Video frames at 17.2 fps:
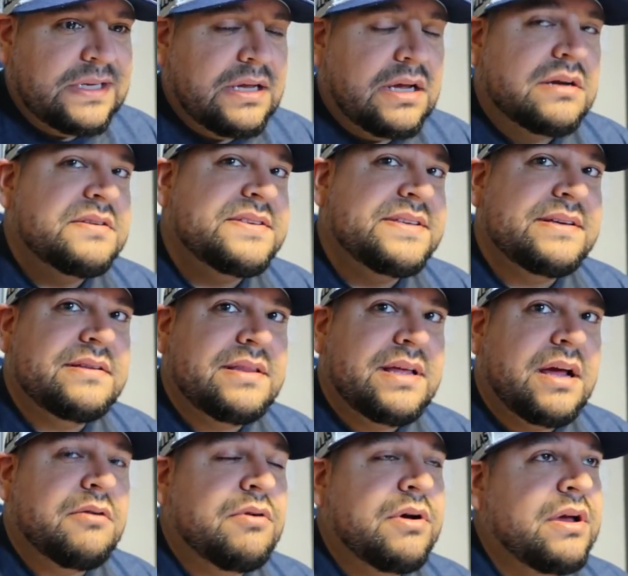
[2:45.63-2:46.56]
I don't see it
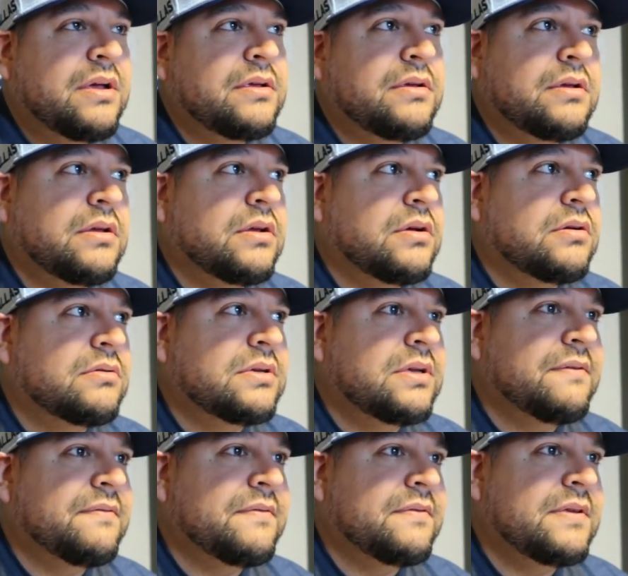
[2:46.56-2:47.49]
that way. You know,
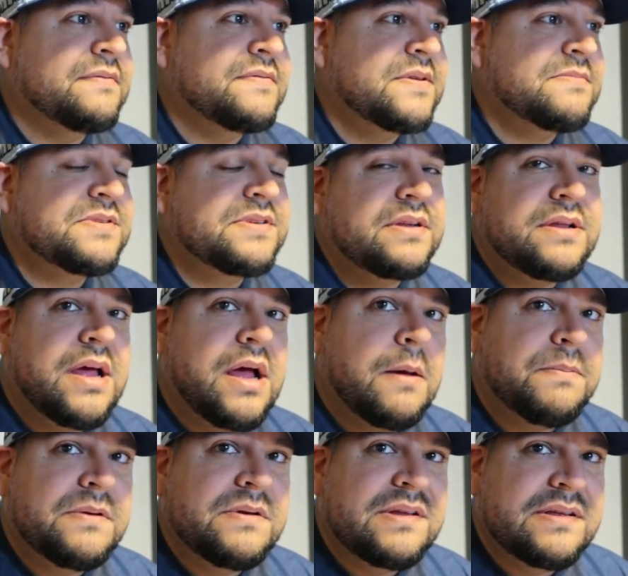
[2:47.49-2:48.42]
if something's going to
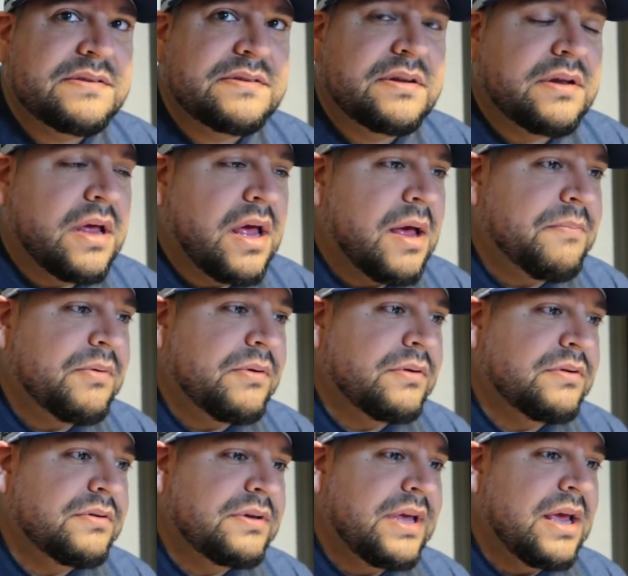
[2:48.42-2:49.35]
happen, it's going to
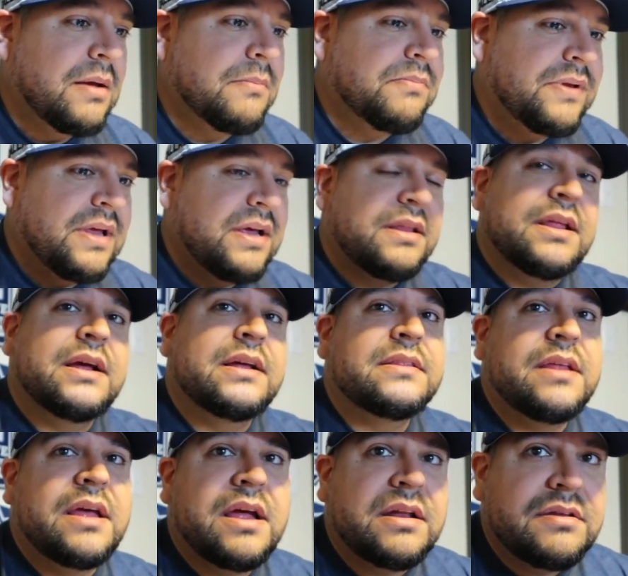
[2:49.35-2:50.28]
happen. You can't play
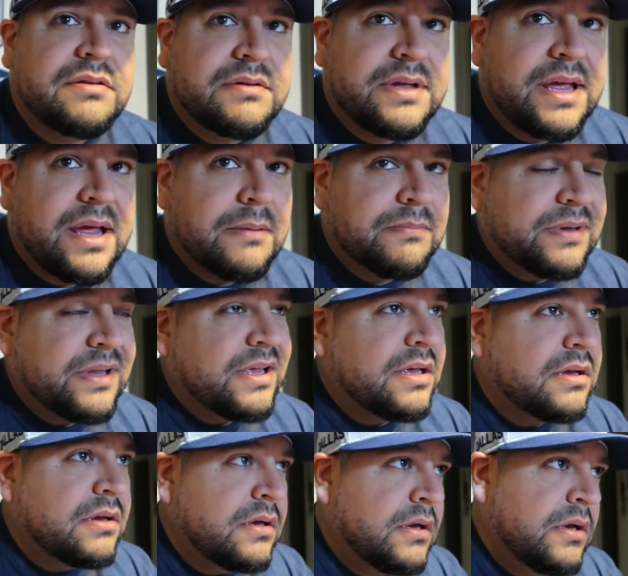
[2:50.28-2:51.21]
like that. You can't
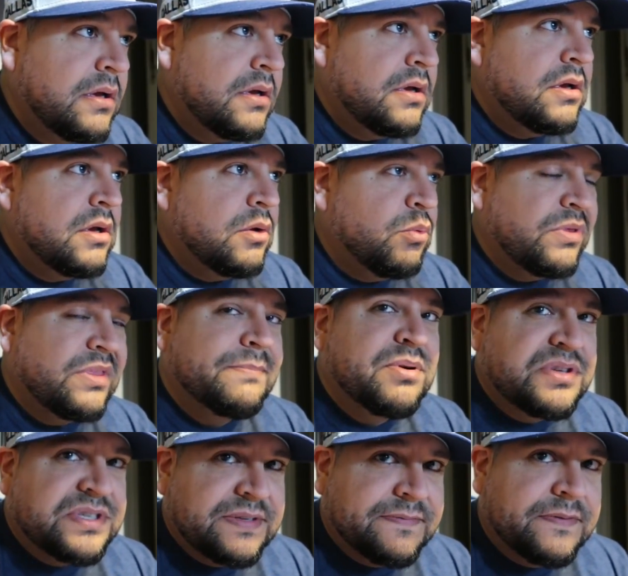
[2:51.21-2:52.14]
play with the
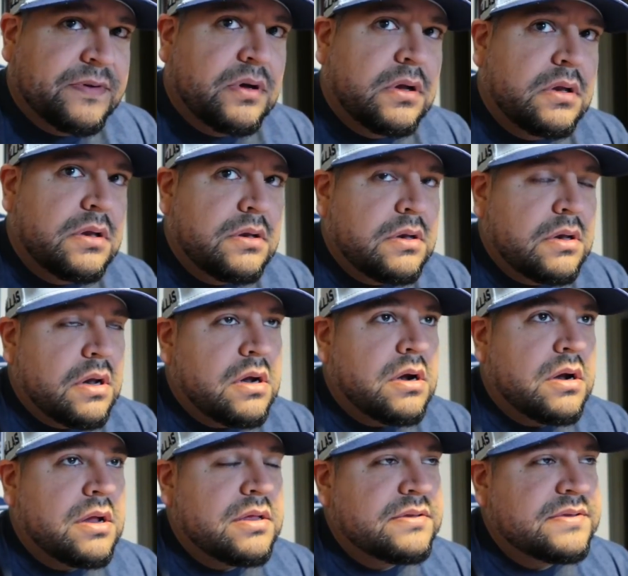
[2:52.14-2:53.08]
pussy foot. All
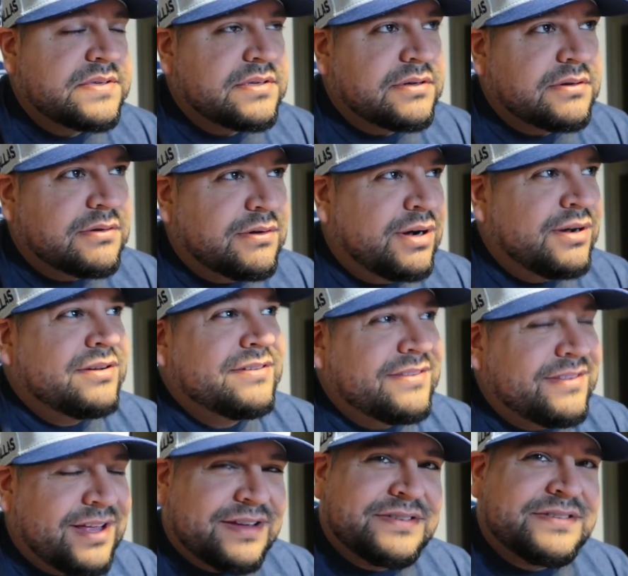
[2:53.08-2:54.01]
right. So
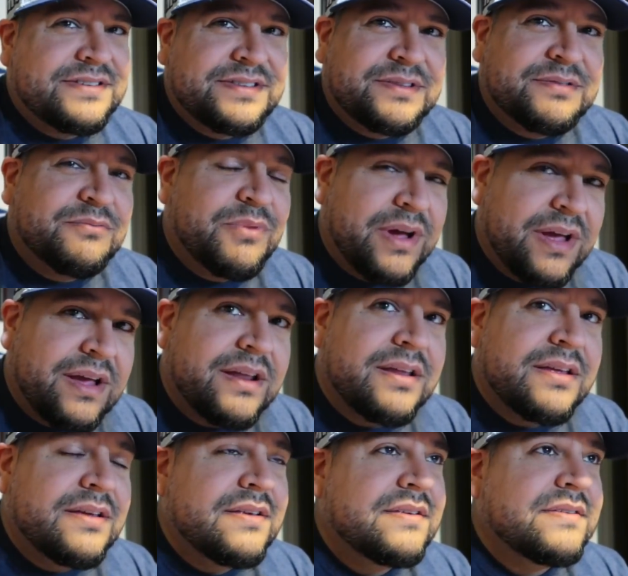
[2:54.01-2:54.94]
that's just the way
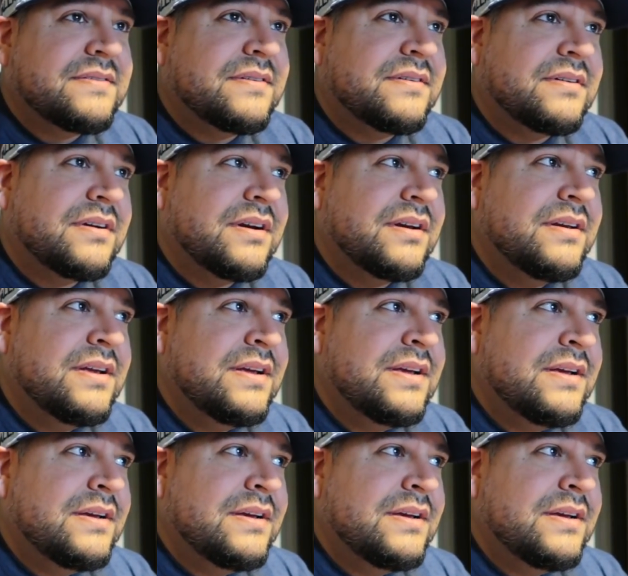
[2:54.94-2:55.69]
it is. All right.